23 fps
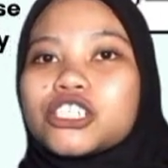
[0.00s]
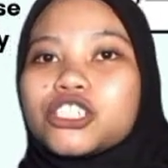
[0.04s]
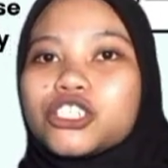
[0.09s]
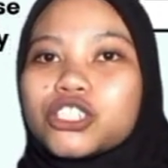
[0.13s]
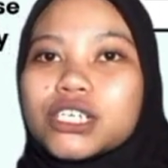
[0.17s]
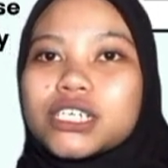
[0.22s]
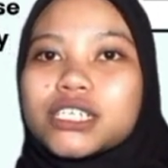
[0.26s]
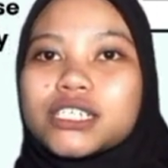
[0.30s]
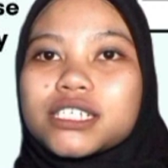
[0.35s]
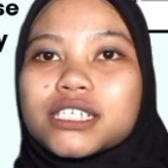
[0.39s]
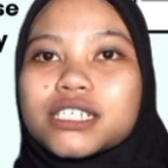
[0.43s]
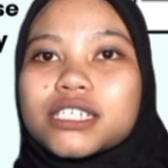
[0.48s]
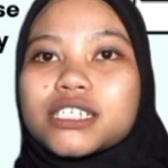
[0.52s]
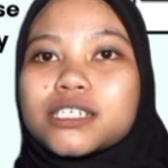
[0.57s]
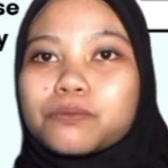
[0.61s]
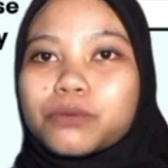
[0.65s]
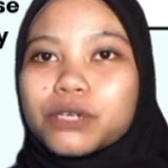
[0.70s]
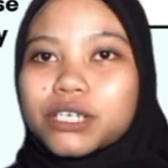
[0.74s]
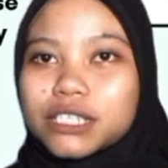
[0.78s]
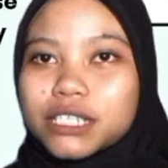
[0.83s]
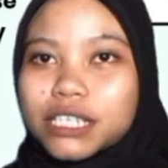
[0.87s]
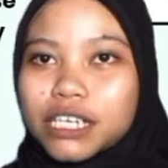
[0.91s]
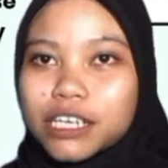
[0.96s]
Change in the
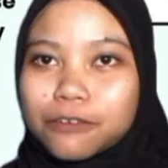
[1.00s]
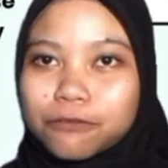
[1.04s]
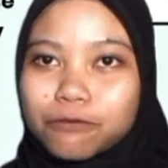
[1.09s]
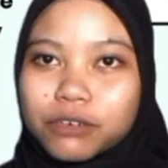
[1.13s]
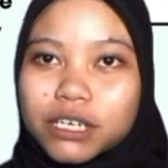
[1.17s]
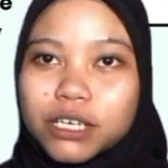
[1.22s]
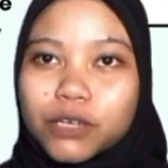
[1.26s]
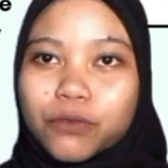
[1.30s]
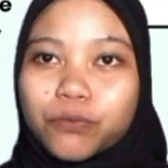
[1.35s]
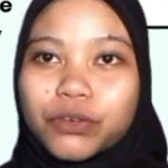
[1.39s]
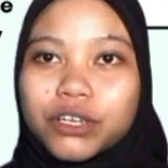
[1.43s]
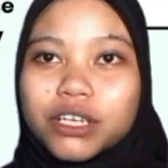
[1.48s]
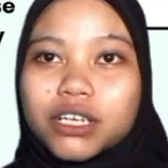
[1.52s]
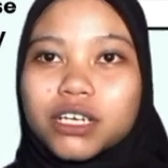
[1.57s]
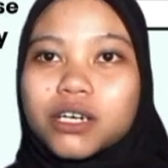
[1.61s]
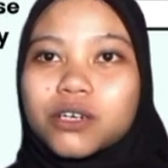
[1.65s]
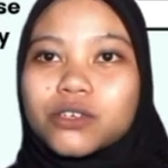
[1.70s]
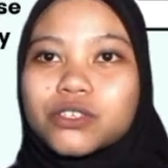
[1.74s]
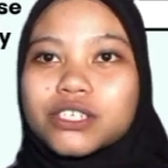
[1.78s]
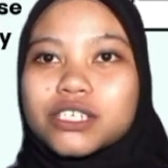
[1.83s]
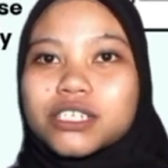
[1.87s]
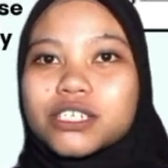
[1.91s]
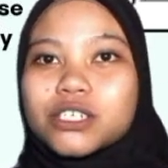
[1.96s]
price level will
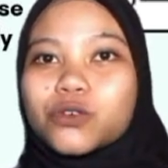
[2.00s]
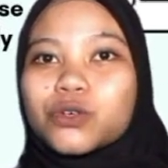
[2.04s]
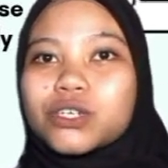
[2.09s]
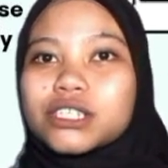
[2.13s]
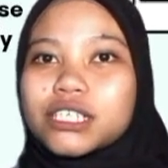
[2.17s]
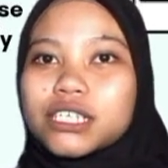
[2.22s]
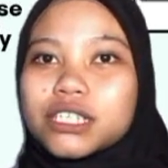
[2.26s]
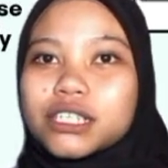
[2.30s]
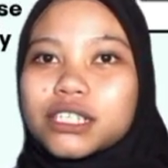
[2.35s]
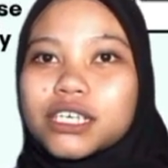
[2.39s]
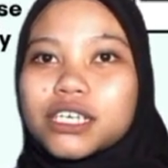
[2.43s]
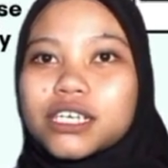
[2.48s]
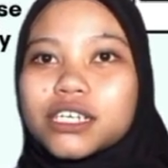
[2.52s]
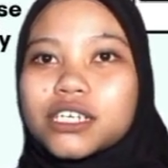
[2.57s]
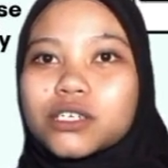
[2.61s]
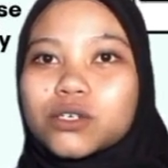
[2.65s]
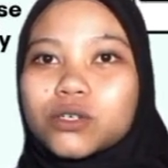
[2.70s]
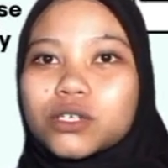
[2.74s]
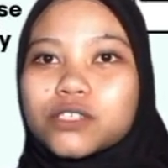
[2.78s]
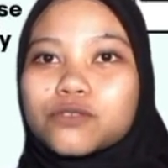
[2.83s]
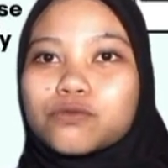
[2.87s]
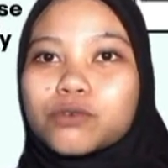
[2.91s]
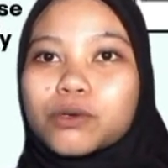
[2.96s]
cause the
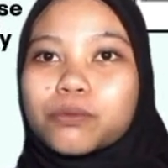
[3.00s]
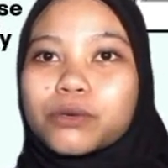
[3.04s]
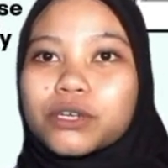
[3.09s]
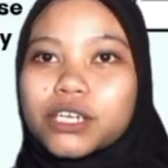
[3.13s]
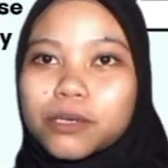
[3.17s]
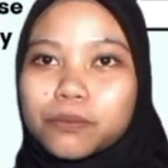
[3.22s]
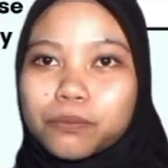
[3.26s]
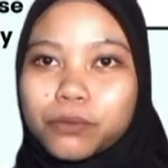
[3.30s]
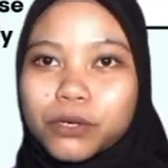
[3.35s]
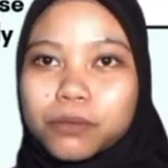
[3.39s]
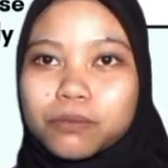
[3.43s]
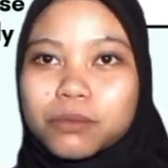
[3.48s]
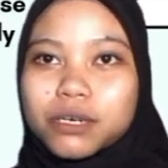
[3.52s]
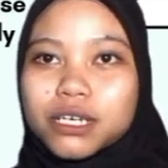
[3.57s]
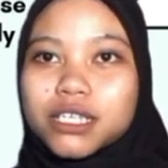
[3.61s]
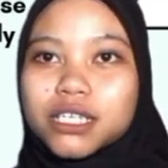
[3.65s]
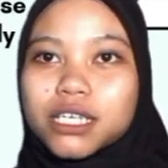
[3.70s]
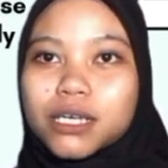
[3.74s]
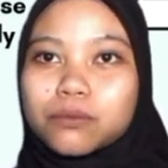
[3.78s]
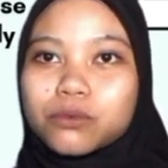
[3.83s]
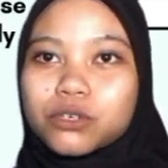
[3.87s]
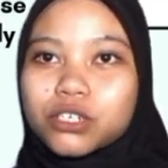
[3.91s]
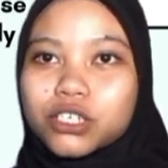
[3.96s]
quantity request for Media Prima
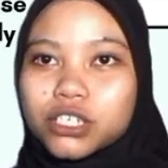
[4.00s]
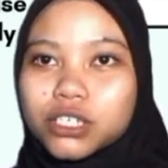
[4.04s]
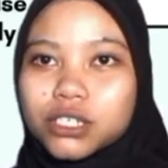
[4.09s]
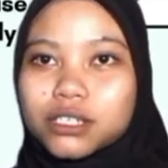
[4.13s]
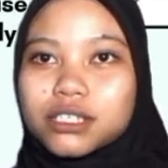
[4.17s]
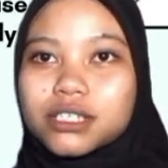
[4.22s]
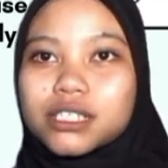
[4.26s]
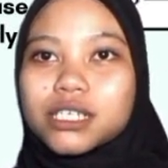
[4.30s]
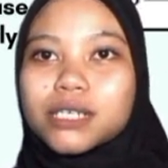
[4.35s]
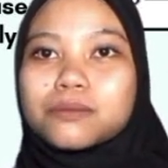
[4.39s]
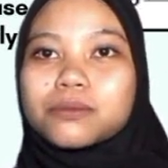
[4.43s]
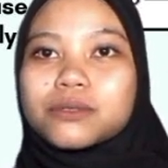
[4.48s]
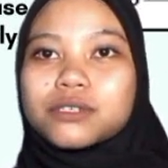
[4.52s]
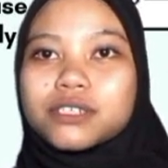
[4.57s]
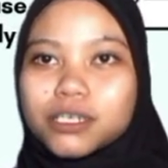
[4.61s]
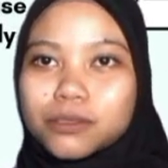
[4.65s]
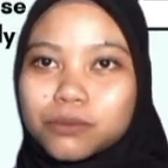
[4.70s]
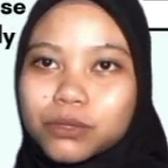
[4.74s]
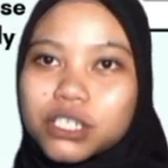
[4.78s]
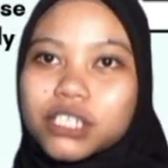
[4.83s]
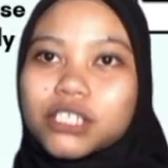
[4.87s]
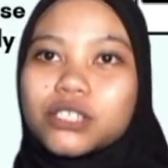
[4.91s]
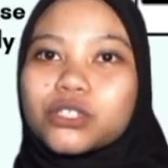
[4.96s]

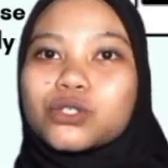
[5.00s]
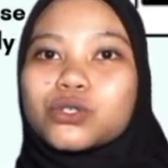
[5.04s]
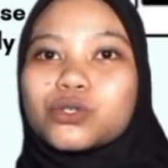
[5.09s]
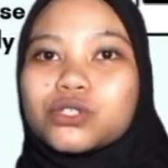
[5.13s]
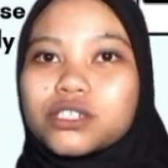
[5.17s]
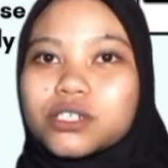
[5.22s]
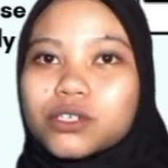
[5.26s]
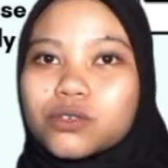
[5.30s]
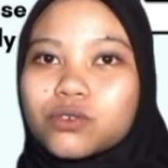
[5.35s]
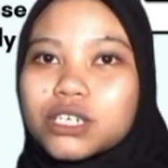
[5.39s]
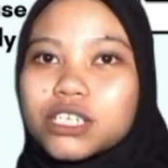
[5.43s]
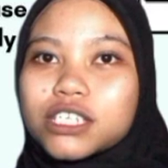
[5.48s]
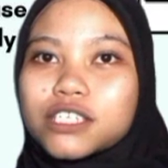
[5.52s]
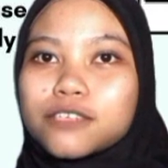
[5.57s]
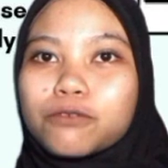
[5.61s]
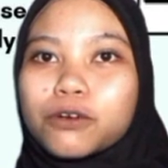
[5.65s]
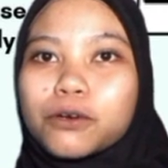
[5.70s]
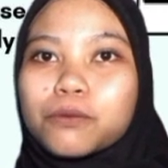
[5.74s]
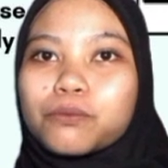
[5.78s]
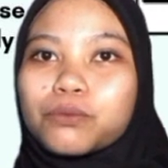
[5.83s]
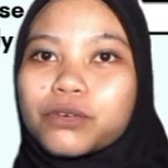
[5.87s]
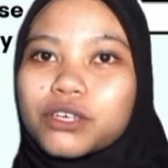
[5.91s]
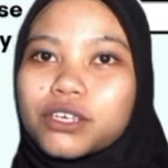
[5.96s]
subscription to decrease
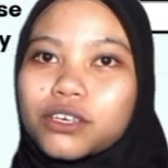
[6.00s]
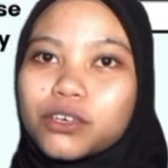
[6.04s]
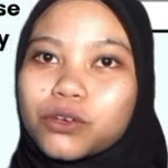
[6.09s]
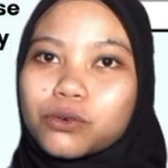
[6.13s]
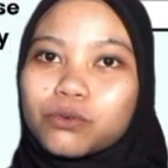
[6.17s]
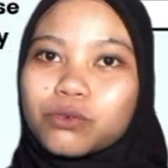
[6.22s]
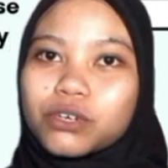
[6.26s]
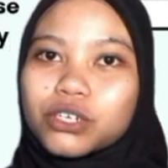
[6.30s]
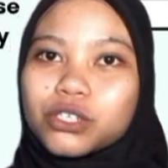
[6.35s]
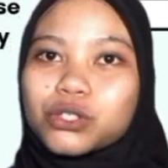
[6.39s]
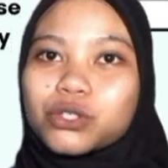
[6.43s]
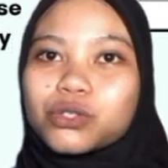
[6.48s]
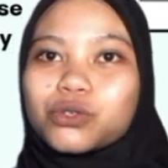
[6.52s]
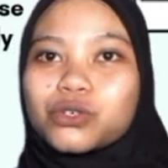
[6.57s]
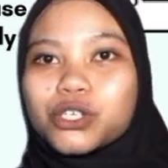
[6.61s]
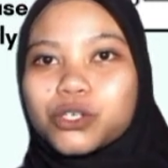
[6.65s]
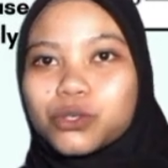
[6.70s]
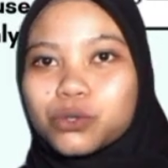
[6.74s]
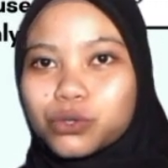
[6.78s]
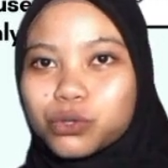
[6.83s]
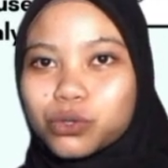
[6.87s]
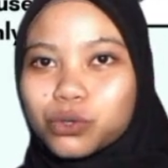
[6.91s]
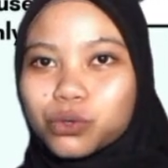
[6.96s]
from Q1 to
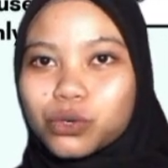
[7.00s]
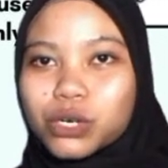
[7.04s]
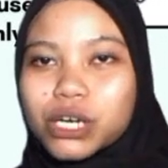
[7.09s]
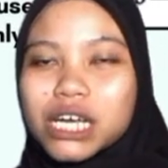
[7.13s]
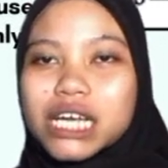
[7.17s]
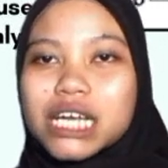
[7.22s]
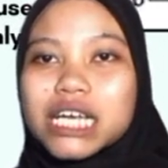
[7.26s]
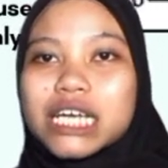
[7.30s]
Q2.